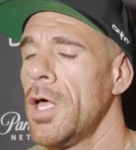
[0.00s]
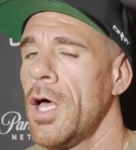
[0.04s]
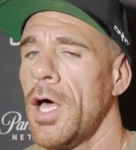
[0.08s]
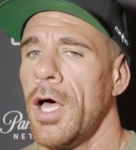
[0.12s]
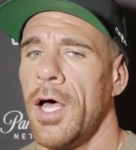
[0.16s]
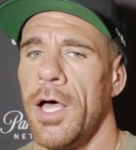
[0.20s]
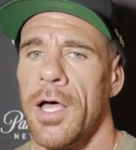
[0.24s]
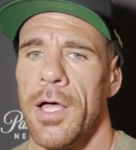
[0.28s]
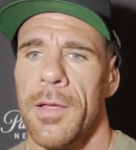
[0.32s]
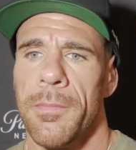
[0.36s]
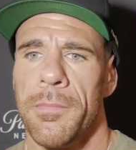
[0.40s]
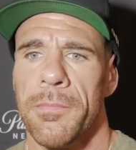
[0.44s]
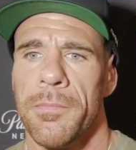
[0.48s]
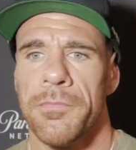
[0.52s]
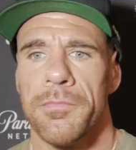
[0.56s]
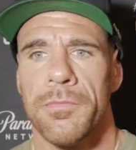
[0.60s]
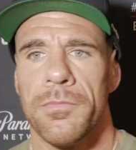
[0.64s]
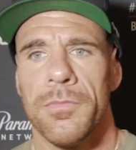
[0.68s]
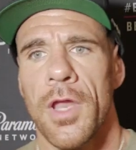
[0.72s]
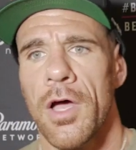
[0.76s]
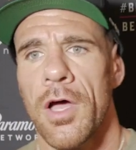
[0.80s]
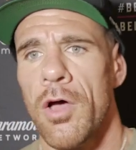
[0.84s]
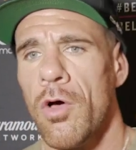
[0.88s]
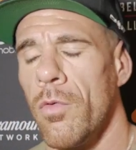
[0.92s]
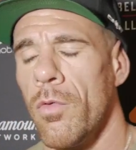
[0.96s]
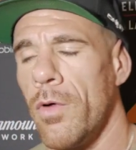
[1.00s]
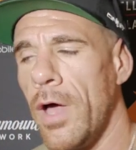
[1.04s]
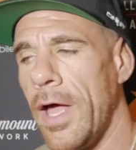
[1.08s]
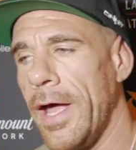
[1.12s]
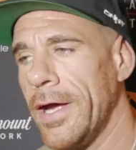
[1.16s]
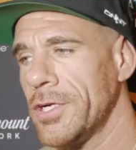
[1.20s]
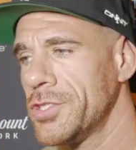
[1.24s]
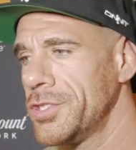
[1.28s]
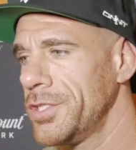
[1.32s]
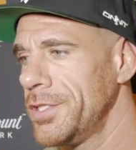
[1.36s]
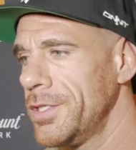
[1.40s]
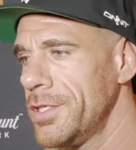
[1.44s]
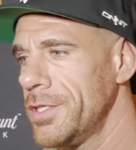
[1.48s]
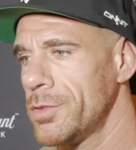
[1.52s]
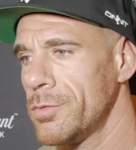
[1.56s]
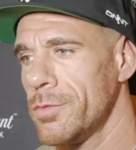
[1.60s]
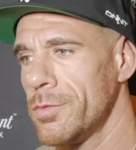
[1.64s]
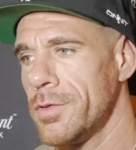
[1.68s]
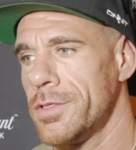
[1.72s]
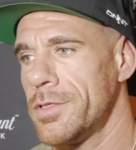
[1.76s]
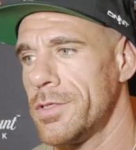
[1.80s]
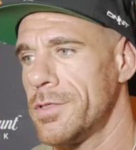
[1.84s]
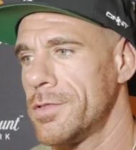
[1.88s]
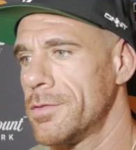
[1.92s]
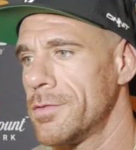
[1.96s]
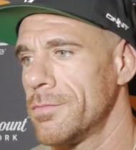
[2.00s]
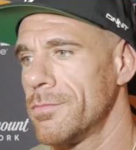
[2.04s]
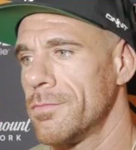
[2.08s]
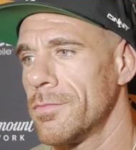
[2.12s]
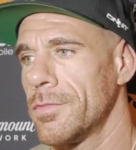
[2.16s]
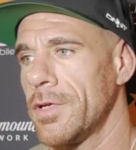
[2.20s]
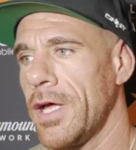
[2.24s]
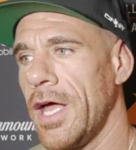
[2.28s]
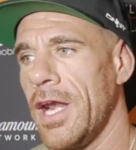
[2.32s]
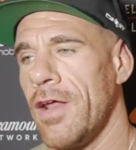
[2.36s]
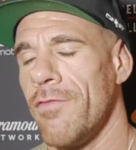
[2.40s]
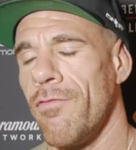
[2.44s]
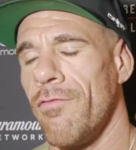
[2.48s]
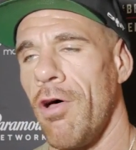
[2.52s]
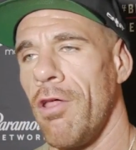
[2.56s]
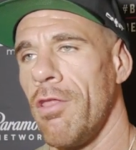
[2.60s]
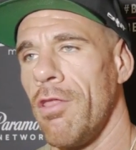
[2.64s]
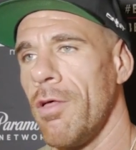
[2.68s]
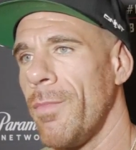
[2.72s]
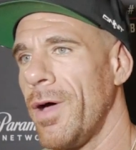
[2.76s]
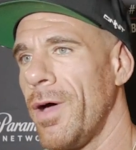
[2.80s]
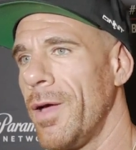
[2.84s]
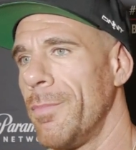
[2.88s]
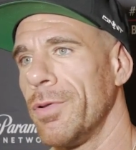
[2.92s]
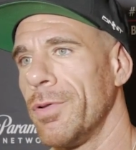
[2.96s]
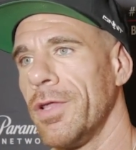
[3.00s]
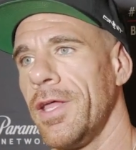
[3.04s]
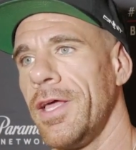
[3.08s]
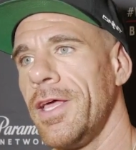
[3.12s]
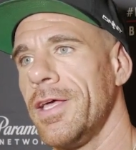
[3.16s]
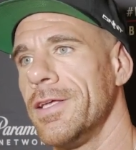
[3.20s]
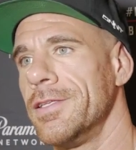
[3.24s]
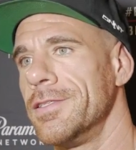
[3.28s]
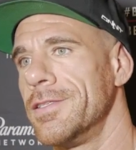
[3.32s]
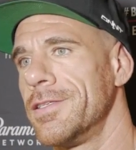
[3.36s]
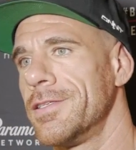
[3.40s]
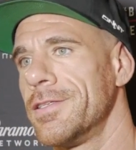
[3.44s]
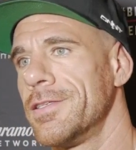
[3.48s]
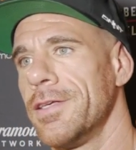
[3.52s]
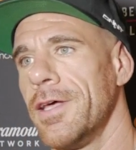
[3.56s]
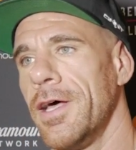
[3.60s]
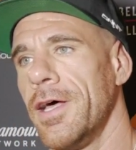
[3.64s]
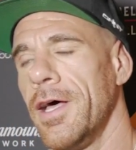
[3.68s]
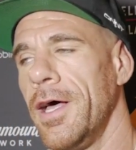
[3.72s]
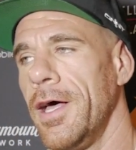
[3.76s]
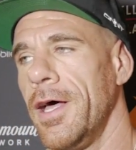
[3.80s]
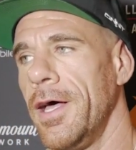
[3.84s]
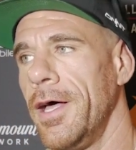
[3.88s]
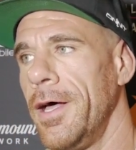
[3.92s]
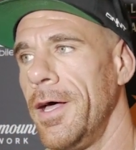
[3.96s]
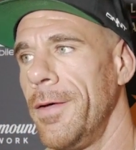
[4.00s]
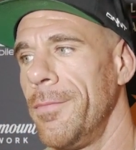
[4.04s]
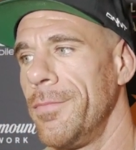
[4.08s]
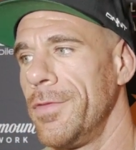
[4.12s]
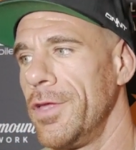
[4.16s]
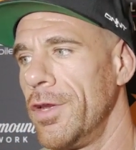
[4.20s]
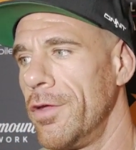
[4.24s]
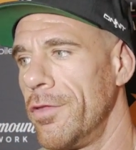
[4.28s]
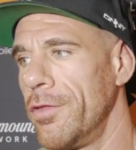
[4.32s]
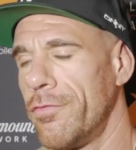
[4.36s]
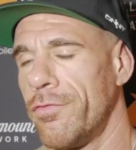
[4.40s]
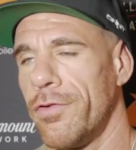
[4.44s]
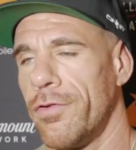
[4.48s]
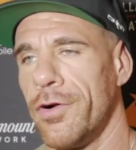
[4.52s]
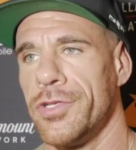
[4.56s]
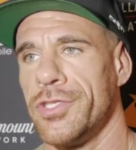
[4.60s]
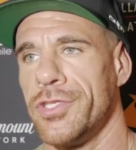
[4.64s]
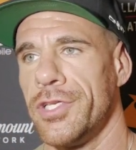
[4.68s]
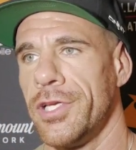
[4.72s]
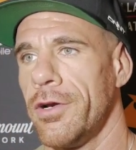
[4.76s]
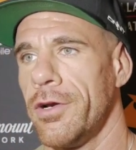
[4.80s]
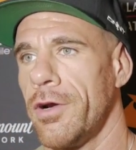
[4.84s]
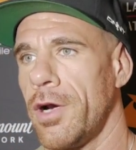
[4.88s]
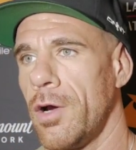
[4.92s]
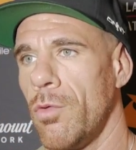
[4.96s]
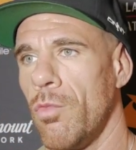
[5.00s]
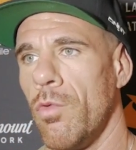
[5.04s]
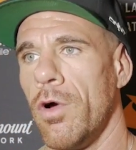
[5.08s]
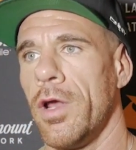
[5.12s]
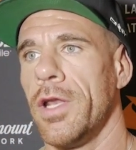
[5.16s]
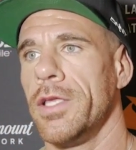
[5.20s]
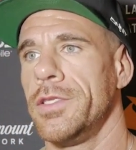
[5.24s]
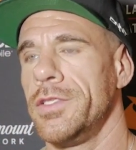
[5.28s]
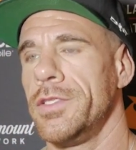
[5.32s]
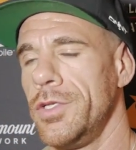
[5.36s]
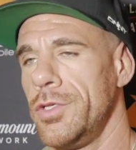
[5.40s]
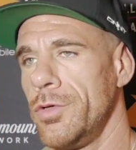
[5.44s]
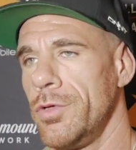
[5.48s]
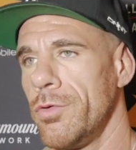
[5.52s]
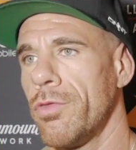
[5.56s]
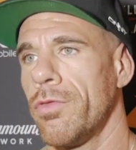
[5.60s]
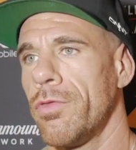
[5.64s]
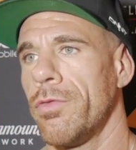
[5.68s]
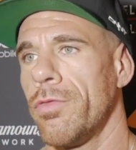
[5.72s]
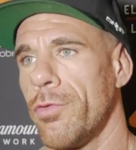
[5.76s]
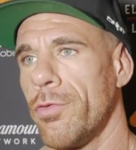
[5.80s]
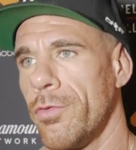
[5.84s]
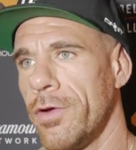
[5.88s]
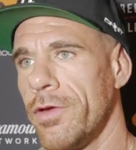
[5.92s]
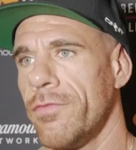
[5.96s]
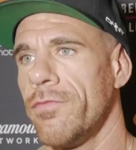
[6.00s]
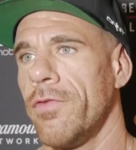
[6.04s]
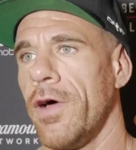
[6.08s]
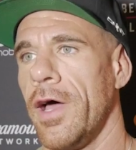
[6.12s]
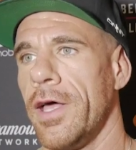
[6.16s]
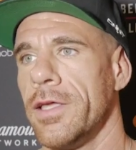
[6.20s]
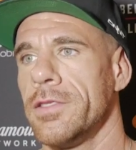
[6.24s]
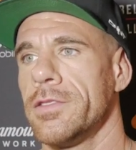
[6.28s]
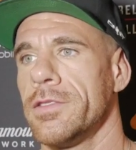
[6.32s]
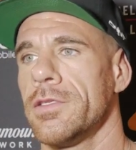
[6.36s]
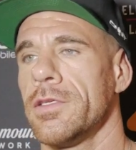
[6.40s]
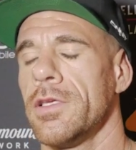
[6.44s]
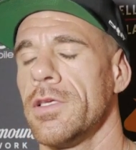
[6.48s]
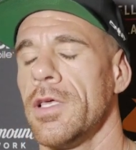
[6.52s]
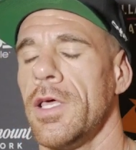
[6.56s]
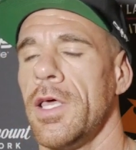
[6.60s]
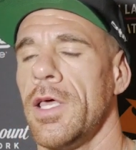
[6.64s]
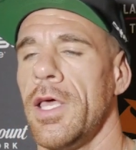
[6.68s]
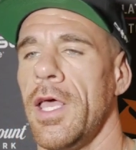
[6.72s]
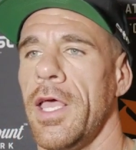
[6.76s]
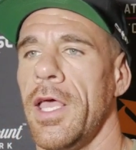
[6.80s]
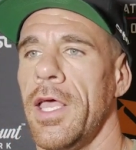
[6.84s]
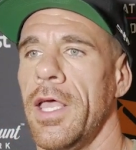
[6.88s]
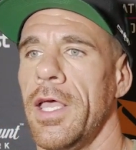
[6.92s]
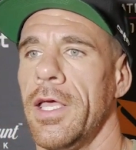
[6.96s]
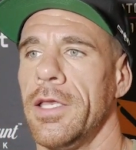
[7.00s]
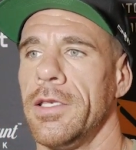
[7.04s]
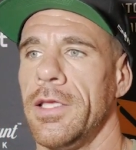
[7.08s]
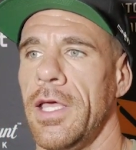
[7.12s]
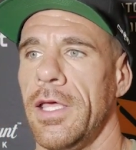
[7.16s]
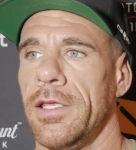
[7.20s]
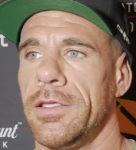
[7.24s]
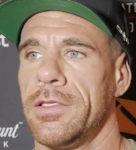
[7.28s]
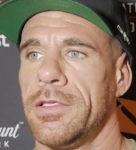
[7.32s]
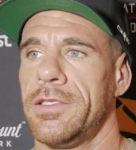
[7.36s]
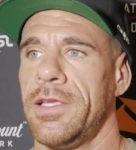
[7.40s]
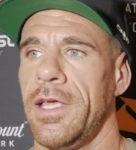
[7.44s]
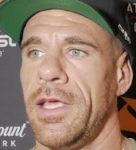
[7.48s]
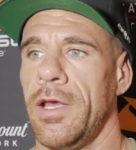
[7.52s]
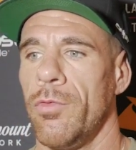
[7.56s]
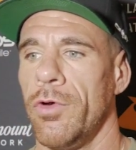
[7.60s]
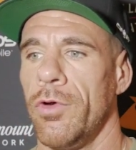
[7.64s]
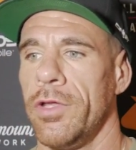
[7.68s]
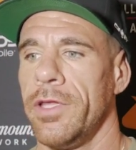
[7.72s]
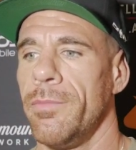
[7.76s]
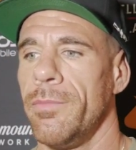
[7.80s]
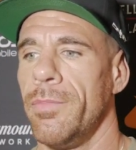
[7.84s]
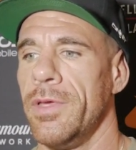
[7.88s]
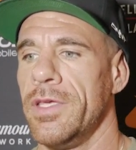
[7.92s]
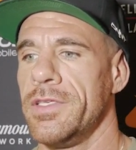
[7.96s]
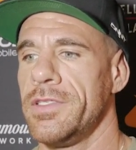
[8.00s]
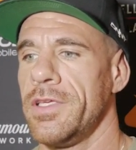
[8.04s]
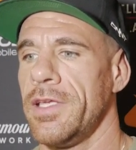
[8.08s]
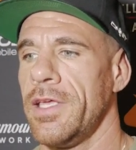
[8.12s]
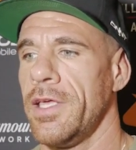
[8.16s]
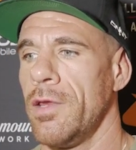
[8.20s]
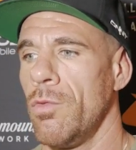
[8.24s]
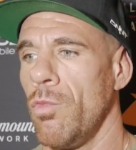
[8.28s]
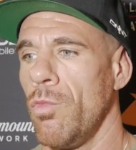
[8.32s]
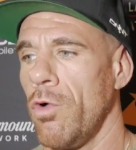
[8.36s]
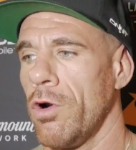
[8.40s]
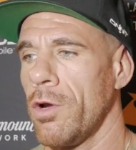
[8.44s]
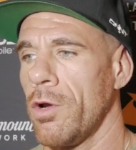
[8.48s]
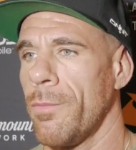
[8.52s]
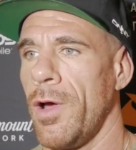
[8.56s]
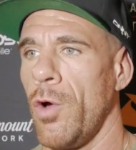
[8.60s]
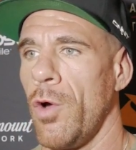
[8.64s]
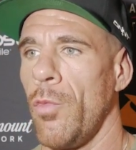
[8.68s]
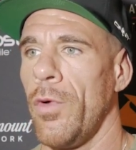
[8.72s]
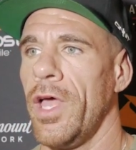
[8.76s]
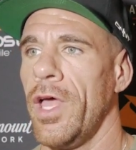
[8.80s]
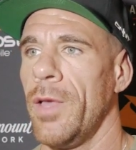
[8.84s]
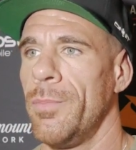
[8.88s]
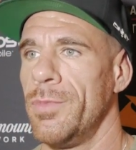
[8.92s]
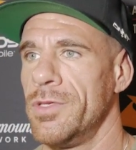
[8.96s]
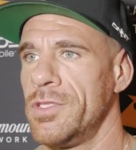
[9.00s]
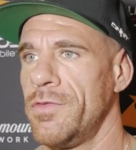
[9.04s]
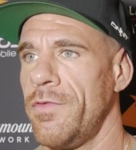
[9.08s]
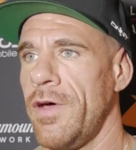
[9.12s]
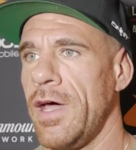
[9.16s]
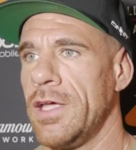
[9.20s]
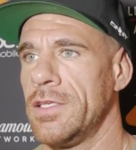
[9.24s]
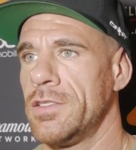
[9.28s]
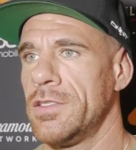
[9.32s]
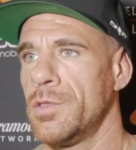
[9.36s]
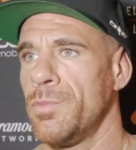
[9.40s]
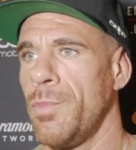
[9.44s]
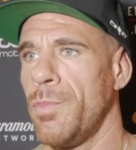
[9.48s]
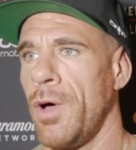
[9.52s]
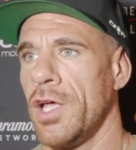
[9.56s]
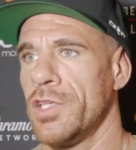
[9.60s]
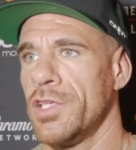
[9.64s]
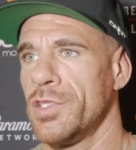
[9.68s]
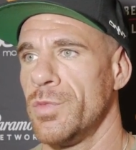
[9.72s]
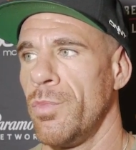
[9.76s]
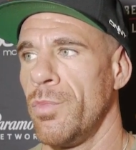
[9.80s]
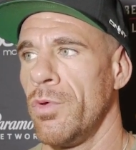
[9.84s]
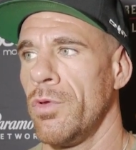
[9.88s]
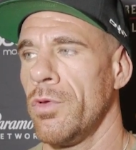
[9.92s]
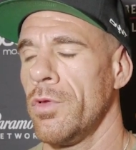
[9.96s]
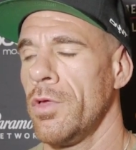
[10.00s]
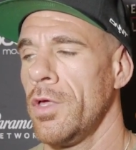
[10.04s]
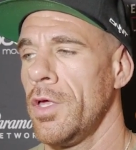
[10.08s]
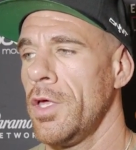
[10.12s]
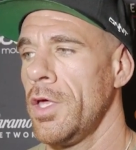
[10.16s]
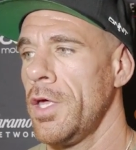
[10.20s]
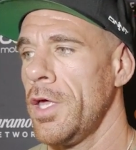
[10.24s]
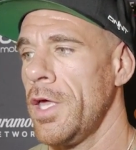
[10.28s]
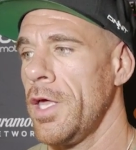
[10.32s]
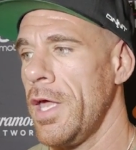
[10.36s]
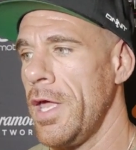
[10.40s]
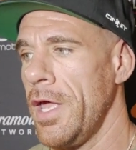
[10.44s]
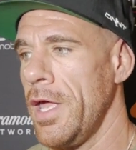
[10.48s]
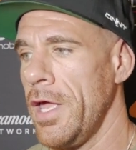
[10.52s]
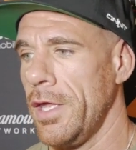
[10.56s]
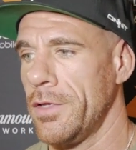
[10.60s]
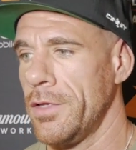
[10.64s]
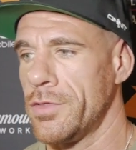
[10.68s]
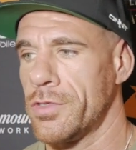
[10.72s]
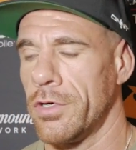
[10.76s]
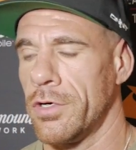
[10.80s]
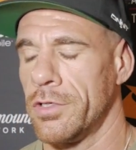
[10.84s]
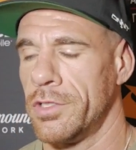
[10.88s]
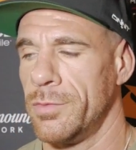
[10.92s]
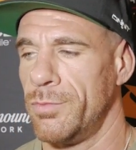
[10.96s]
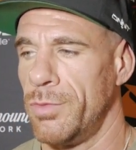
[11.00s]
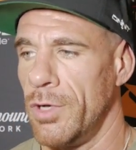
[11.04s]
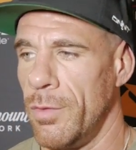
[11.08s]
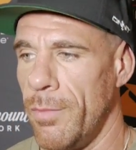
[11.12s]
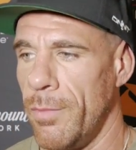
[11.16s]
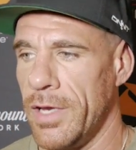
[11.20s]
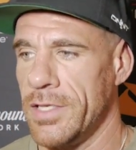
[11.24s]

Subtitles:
No, actually, this was kind of all in my plans. You know, the first year, I wanted to do three fights and stay really busy and work my way up as fast as possible and start to put